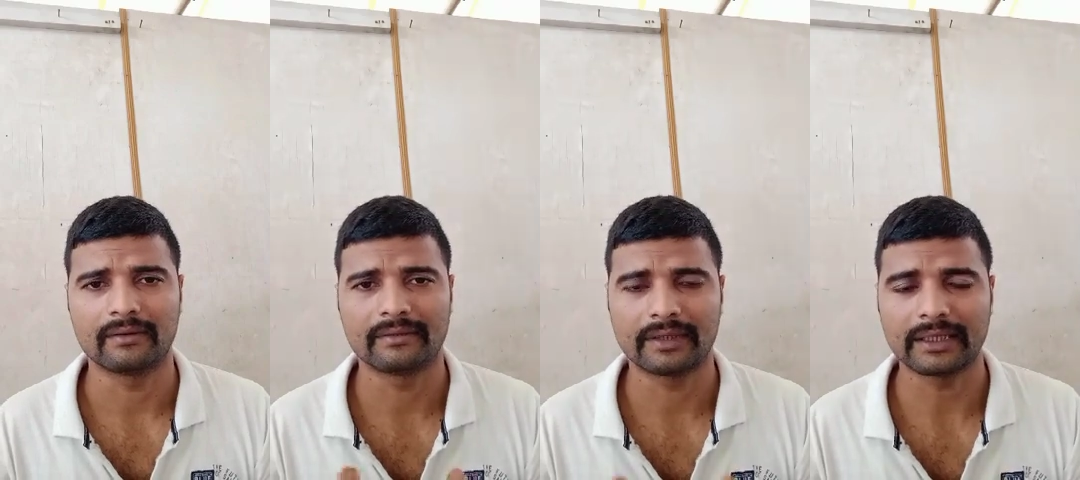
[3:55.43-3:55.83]

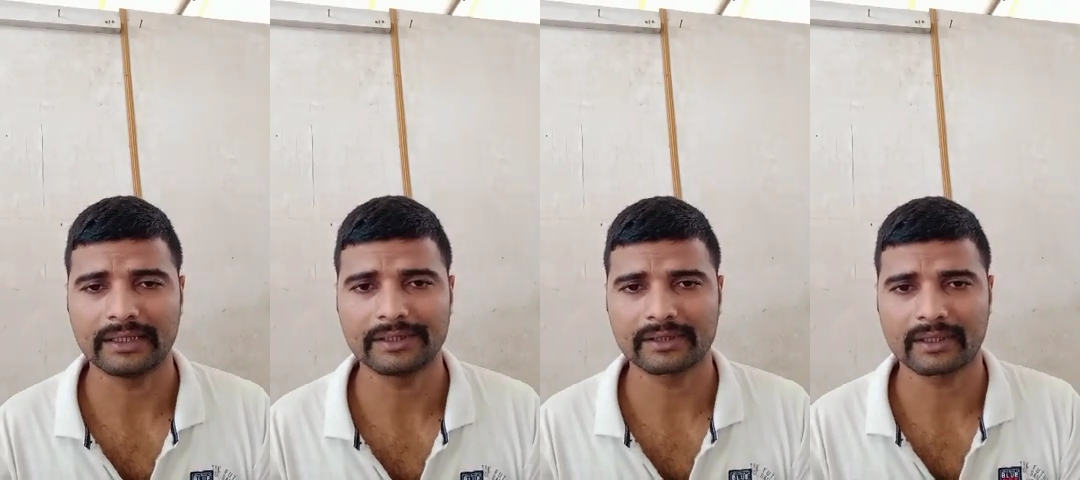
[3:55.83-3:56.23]
the
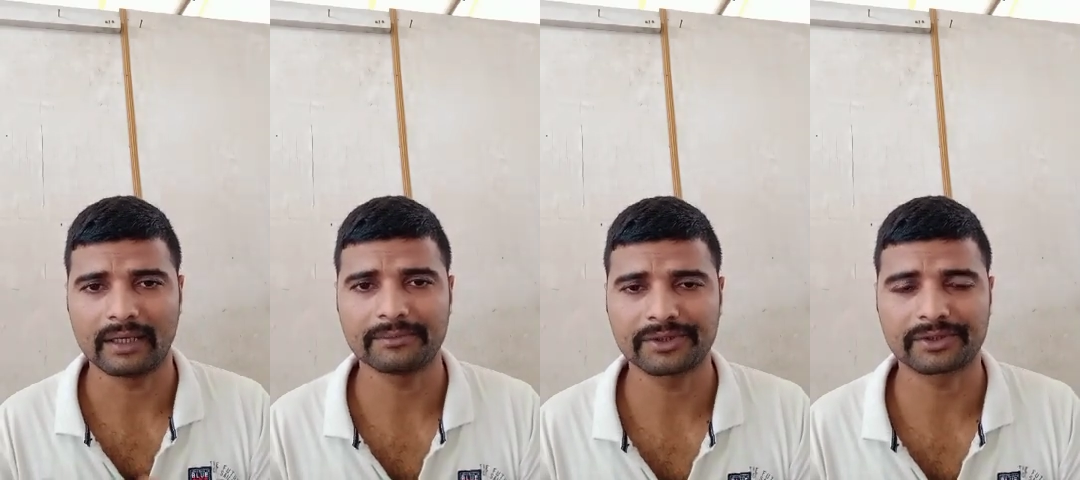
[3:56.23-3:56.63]
reason
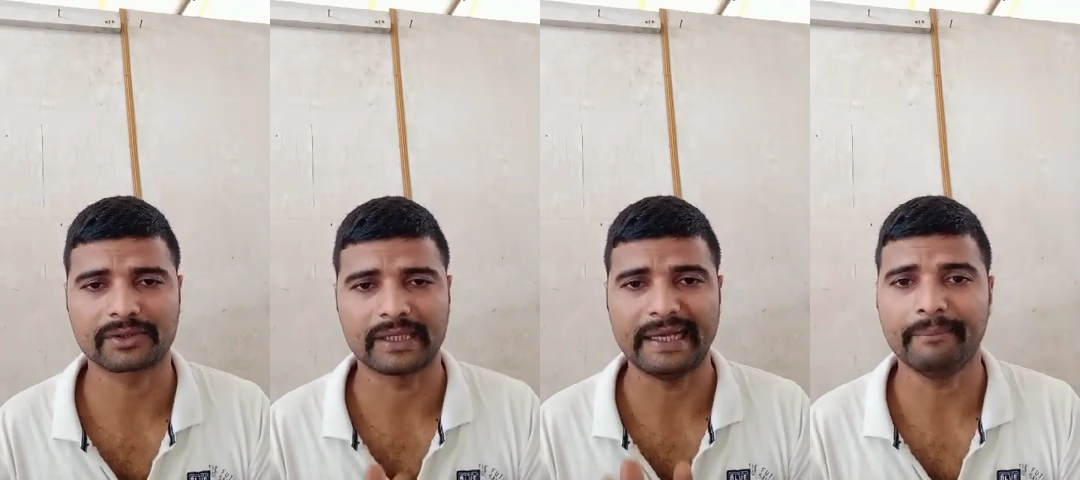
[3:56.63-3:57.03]

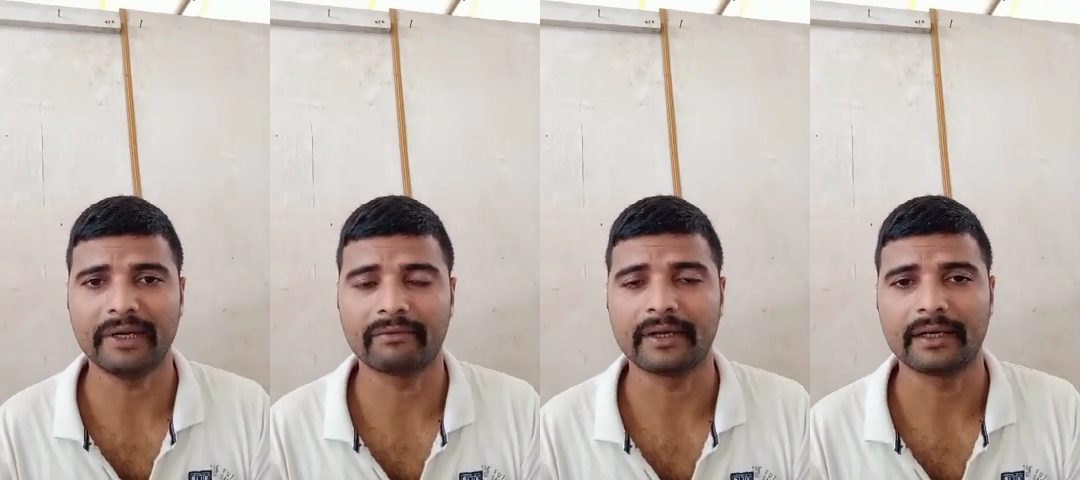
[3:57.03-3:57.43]
comes in
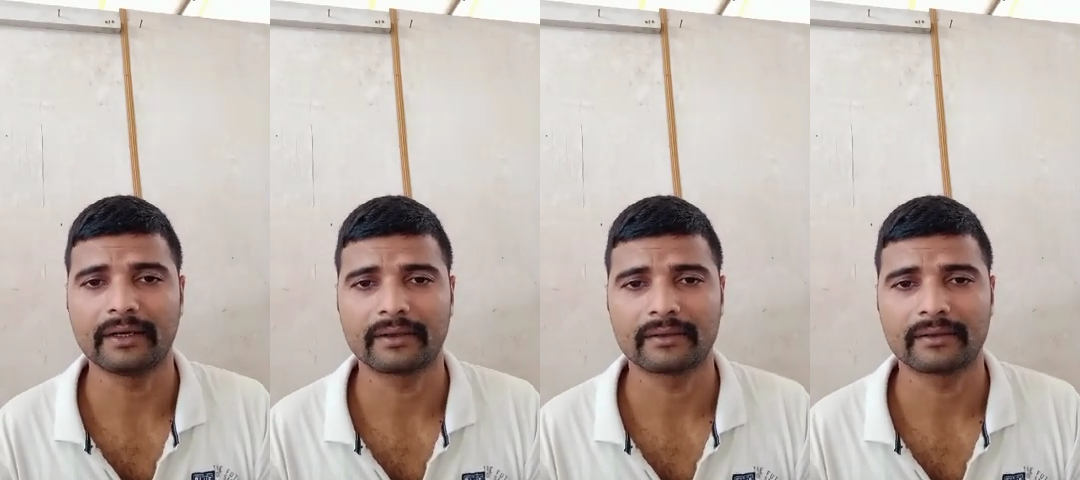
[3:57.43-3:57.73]
between